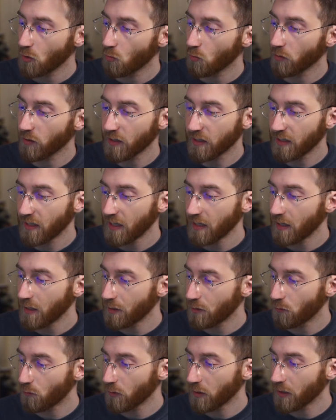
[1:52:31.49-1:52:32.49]
where the king
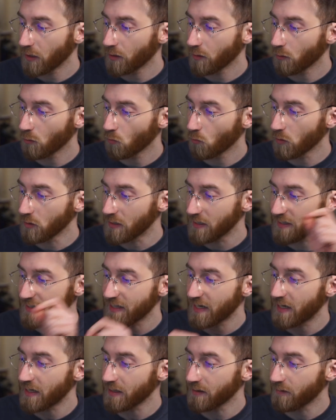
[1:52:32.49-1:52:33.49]
and queen would
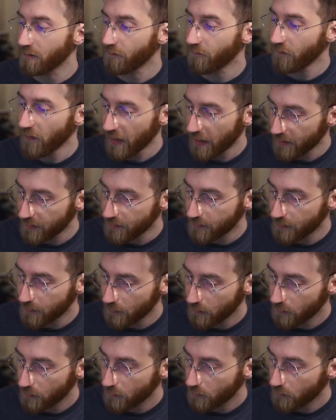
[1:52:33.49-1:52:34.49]
decide the fate.